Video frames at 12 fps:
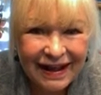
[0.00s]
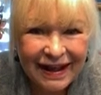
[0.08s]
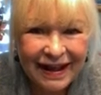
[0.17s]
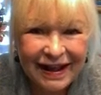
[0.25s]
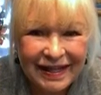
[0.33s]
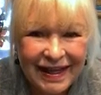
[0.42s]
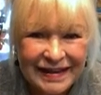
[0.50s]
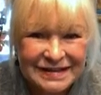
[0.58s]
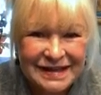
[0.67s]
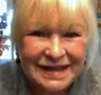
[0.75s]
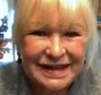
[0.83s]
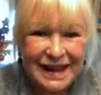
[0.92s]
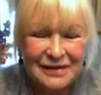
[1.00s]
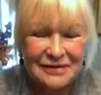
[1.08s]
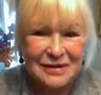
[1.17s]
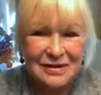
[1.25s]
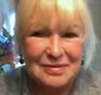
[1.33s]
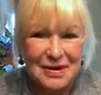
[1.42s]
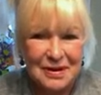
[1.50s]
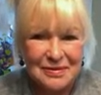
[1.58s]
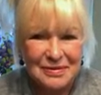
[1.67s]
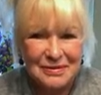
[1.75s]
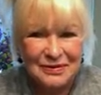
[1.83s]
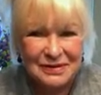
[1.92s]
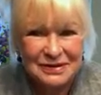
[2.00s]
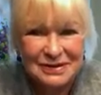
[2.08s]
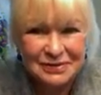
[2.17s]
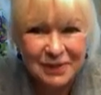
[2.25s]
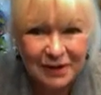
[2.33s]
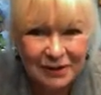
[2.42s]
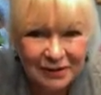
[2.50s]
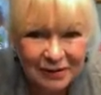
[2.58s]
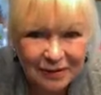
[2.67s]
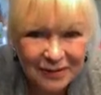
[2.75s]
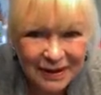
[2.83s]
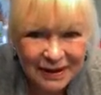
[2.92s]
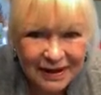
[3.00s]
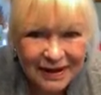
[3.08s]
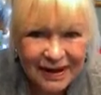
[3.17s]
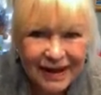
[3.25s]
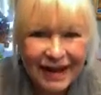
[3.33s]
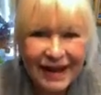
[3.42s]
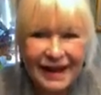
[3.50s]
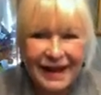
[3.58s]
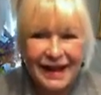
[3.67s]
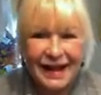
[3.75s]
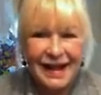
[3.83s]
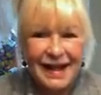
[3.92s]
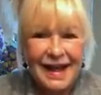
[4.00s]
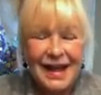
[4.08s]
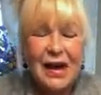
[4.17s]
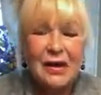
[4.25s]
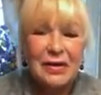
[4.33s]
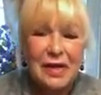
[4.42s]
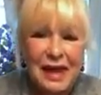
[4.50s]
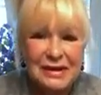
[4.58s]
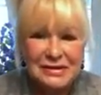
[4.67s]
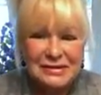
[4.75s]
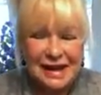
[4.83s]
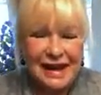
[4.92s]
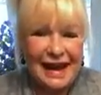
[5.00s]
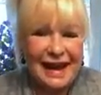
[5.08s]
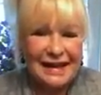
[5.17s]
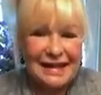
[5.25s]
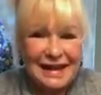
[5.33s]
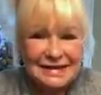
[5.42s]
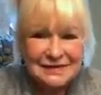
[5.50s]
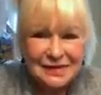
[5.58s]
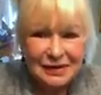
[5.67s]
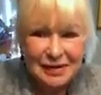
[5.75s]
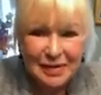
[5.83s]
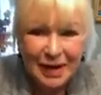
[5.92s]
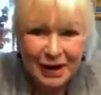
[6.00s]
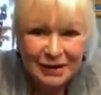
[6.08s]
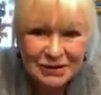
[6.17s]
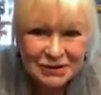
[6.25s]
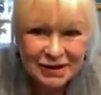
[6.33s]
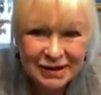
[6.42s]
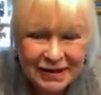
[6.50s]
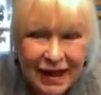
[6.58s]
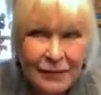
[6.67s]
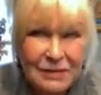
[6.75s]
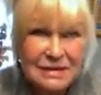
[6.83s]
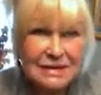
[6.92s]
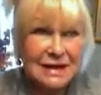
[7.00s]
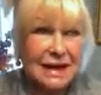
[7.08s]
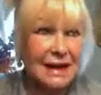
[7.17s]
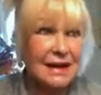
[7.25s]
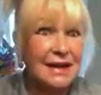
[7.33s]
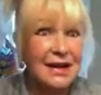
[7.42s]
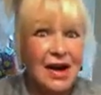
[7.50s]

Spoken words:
Thanks again for the popovers. You're welcome. Oh, thank you, Diane. Thanks very much. That was